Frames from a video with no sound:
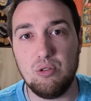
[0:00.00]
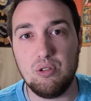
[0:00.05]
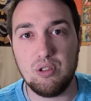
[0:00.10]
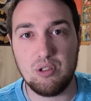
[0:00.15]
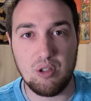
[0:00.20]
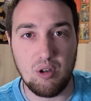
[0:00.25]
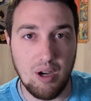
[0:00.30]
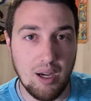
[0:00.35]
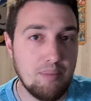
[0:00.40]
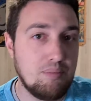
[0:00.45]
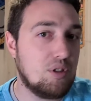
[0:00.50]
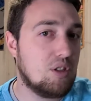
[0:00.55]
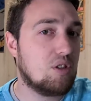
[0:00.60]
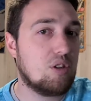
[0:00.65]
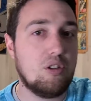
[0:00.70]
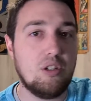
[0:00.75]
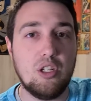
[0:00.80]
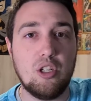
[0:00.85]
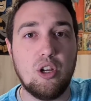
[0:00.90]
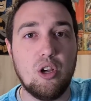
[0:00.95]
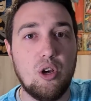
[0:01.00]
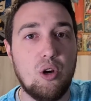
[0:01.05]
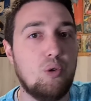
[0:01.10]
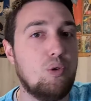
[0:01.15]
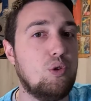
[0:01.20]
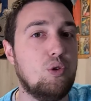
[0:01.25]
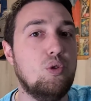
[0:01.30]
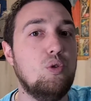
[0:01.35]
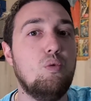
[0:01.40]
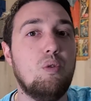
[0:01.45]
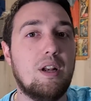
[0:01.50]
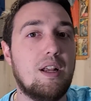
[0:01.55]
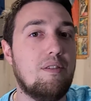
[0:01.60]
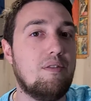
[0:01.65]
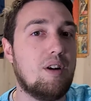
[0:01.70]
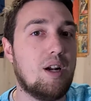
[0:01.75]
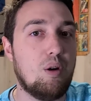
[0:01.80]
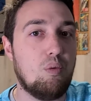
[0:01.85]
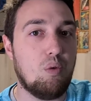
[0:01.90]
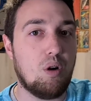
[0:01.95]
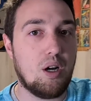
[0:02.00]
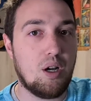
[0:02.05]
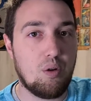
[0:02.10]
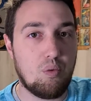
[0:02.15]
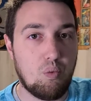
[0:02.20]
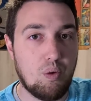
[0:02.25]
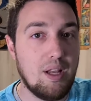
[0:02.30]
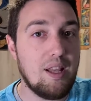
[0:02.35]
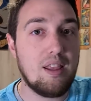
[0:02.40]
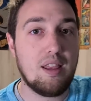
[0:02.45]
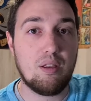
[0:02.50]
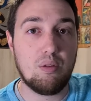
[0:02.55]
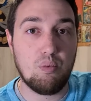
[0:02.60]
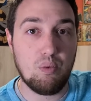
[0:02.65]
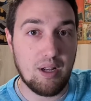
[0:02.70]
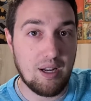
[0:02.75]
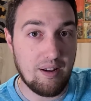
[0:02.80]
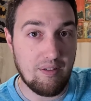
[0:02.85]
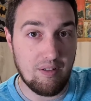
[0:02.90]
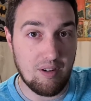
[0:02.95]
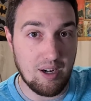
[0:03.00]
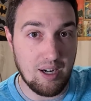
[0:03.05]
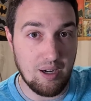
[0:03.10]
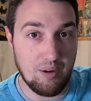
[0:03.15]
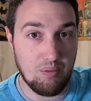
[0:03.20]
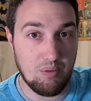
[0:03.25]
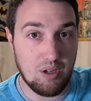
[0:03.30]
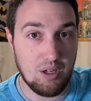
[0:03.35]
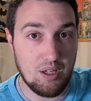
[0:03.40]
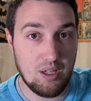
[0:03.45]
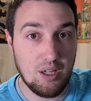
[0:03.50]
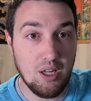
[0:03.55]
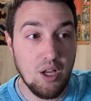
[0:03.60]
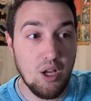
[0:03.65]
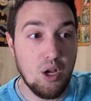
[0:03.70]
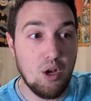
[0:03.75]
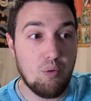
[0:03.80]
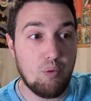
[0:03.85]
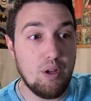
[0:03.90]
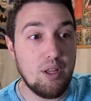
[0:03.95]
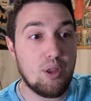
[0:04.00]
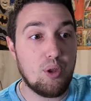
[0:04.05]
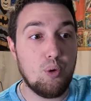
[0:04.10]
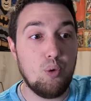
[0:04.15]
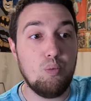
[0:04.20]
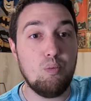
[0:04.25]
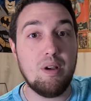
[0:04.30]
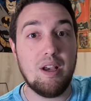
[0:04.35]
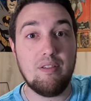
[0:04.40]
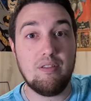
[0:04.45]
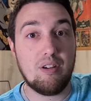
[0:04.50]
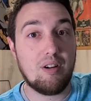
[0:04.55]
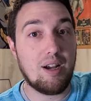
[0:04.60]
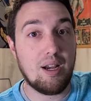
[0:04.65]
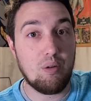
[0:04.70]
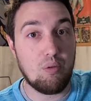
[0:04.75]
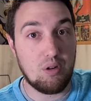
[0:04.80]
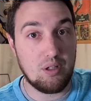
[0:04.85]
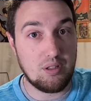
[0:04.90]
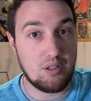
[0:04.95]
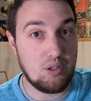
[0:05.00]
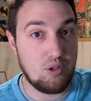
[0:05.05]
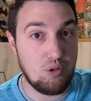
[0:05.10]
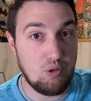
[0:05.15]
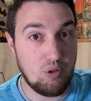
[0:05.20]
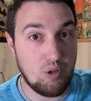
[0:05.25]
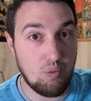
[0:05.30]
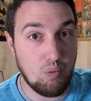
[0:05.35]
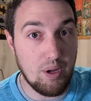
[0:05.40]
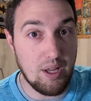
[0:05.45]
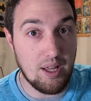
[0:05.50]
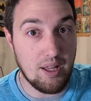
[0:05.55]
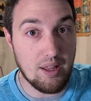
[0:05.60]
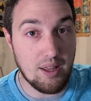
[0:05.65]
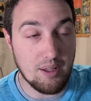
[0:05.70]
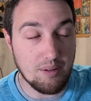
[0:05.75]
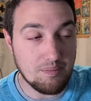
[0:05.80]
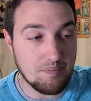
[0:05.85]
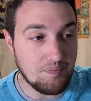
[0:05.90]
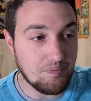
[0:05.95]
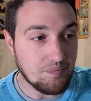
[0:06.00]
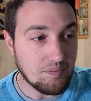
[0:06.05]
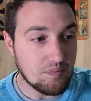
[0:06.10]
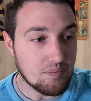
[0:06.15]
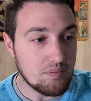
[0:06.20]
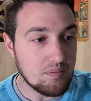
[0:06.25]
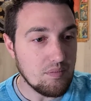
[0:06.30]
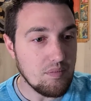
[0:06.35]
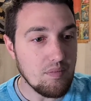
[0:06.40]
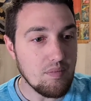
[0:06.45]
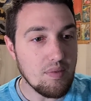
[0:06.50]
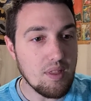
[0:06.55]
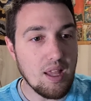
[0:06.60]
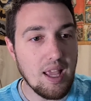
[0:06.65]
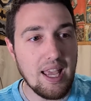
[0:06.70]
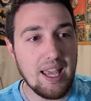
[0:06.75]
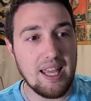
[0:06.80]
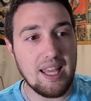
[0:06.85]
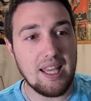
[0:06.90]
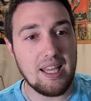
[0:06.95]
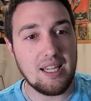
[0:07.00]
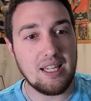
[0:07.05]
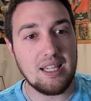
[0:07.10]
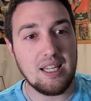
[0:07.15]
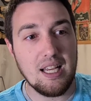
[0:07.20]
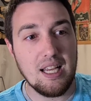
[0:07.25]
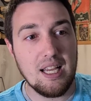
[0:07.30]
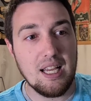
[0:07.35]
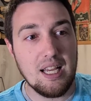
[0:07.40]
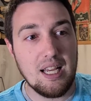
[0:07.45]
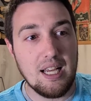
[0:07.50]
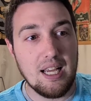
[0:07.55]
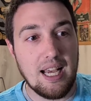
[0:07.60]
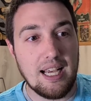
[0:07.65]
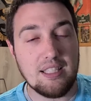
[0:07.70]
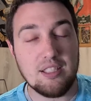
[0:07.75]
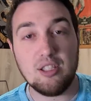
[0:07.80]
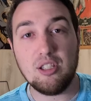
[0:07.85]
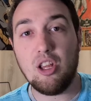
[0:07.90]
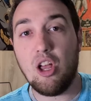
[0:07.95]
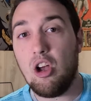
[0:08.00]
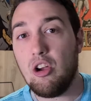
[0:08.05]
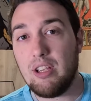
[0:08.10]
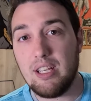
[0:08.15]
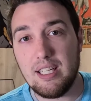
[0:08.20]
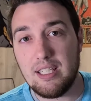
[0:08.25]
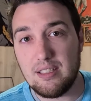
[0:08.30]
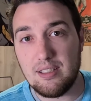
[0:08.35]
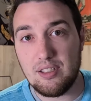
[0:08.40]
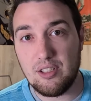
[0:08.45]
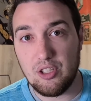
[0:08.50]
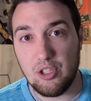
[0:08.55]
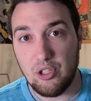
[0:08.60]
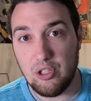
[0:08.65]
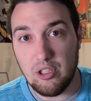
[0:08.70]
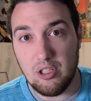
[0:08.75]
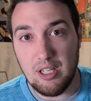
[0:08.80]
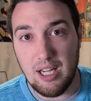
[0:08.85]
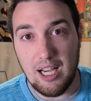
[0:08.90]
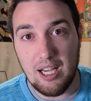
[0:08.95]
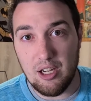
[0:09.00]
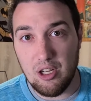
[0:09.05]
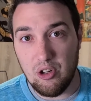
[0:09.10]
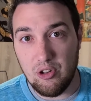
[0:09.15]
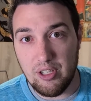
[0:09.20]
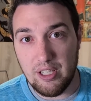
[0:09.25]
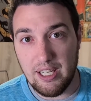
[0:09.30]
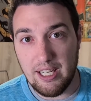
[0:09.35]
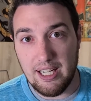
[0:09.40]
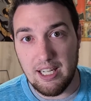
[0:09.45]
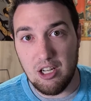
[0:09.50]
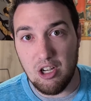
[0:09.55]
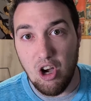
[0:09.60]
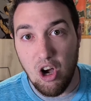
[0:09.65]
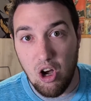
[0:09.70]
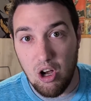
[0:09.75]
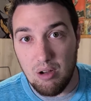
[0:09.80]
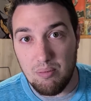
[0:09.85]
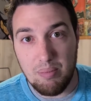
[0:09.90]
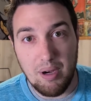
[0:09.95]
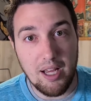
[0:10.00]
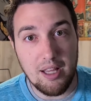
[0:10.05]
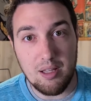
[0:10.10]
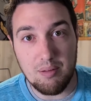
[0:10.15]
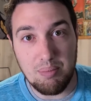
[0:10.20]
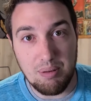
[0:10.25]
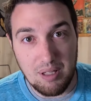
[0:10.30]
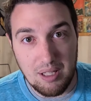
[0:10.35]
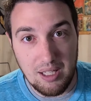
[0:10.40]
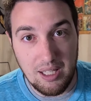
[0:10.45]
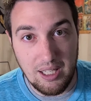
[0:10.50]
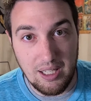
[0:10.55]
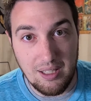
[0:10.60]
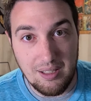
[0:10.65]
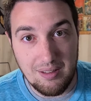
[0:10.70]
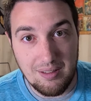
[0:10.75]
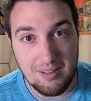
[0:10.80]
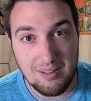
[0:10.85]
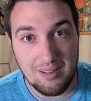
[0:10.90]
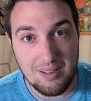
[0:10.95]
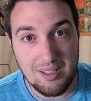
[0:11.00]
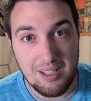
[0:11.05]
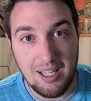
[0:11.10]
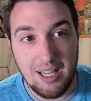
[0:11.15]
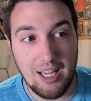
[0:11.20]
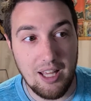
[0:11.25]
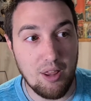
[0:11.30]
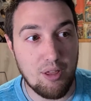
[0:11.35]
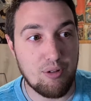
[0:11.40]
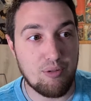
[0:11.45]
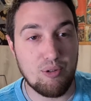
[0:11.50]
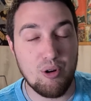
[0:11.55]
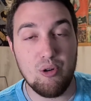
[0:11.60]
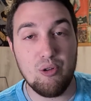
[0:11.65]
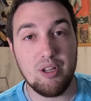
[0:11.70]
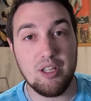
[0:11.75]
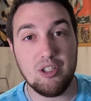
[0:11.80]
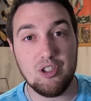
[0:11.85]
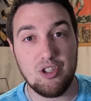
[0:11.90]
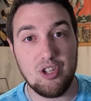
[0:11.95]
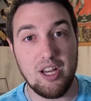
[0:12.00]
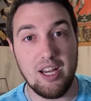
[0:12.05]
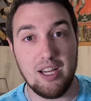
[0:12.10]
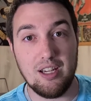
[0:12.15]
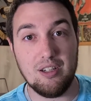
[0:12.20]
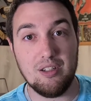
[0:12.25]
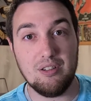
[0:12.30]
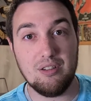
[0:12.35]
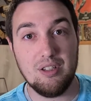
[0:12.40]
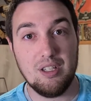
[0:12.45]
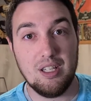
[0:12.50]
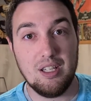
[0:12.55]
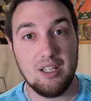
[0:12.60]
And so I'm just going to go and do whatever I want, with whatever I want, with whomever I want to do it with. And as long as you're not going to get caught by the police and thrown in jail,